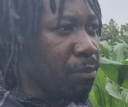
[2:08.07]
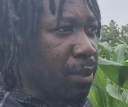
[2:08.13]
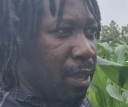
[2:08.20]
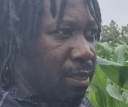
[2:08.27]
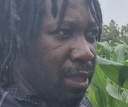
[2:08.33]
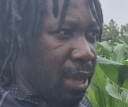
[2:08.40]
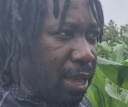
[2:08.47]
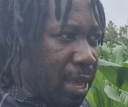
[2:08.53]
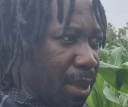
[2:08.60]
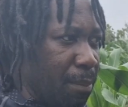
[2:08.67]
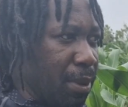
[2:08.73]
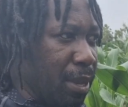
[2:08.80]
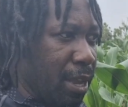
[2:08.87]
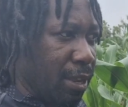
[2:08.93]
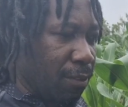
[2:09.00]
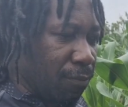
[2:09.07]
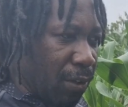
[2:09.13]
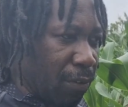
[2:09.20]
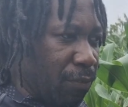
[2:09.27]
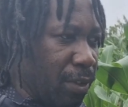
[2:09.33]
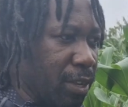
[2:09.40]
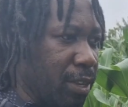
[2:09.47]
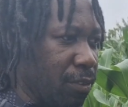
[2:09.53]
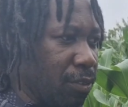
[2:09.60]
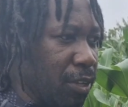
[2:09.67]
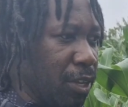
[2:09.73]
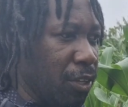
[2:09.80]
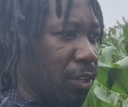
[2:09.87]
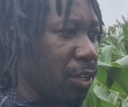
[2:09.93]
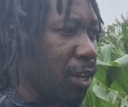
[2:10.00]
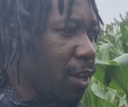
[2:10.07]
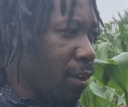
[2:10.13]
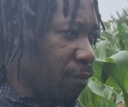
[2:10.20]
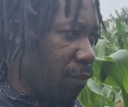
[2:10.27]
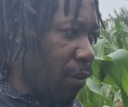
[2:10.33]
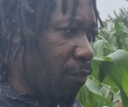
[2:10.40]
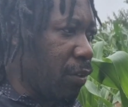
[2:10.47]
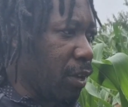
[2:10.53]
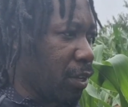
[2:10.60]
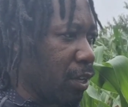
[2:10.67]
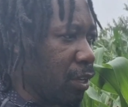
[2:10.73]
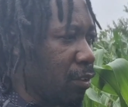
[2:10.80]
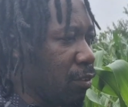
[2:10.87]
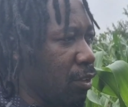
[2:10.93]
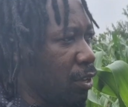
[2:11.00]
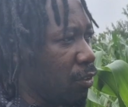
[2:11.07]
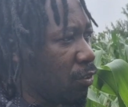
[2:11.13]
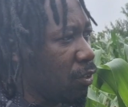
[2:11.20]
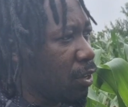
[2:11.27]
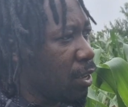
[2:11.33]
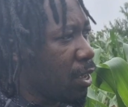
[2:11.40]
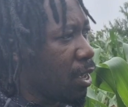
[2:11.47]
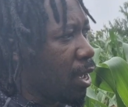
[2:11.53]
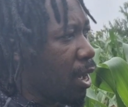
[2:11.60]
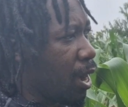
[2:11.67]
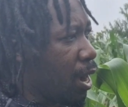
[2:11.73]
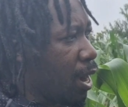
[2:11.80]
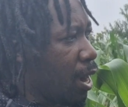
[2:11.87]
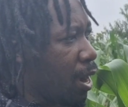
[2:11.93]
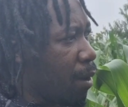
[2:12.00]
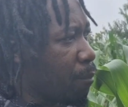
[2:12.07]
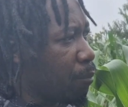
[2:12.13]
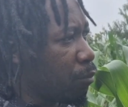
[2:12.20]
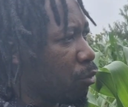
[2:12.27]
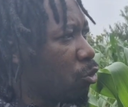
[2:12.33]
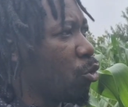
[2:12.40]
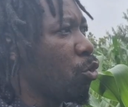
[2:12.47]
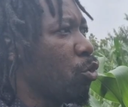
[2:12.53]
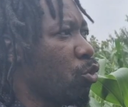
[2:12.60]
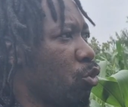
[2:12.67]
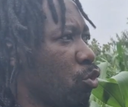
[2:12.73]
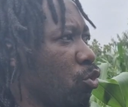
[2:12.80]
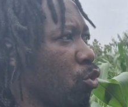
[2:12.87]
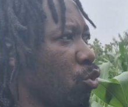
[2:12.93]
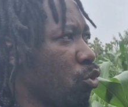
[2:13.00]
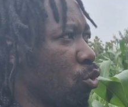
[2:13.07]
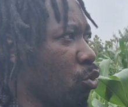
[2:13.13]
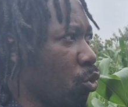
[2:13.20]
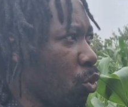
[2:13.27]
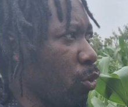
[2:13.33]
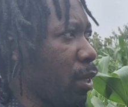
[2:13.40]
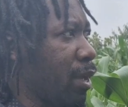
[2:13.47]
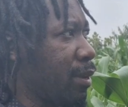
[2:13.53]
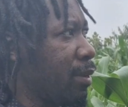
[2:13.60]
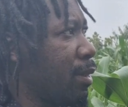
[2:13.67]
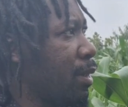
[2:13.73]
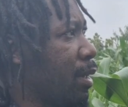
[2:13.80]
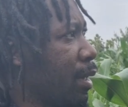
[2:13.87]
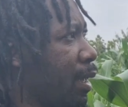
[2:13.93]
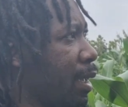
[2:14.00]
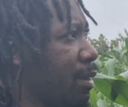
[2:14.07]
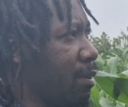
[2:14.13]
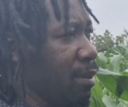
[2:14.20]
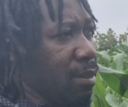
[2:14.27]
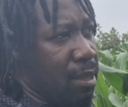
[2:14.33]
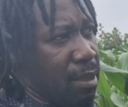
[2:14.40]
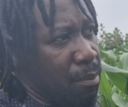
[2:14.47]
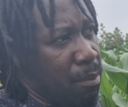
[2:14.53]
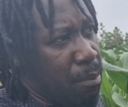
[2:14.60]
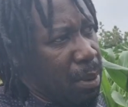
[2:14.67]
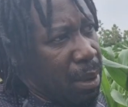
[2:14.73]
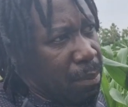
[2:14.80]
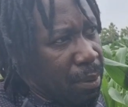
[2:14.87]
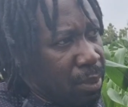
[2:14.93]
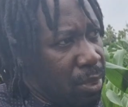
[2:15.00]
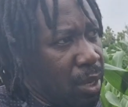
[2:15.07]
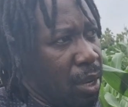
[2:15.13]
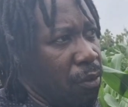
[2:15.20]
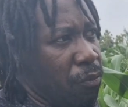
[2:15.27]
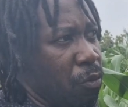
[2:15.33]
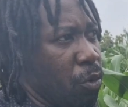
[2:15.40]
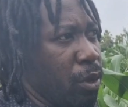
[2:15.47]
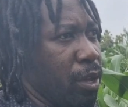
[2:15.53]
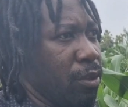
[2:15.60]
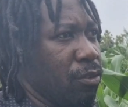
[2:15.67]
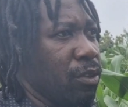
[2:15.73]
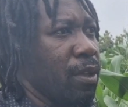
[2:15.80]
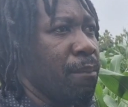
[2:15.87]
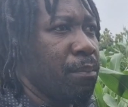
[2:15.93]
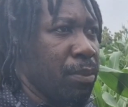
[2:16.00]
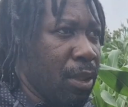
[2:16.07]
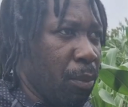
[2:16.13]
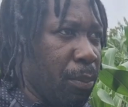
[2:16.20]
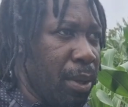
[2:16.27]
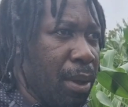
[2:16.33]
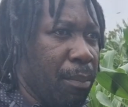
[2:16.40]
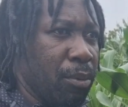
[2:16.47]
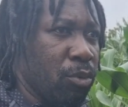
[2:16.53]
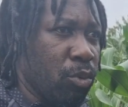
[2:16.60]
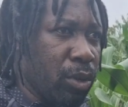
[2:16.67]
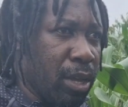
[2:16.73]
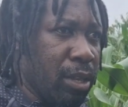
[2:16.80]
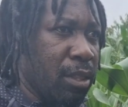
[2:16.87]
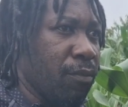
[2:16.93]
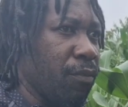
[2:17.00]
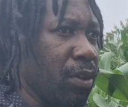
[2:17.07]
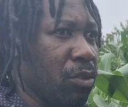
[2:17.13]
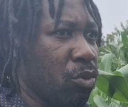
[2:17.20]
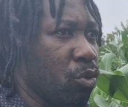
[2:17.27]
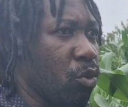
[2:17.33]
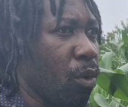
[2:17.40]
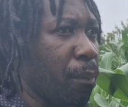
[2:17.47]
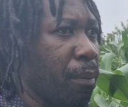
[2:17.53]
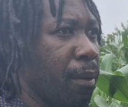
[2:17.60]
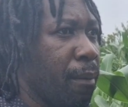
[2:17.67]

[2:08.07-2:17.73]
And they're aiming at five hectares each, five hectares each, um, to, to, do, to grow that. And in a, maybe three, four years, they'll be able to get the first crop.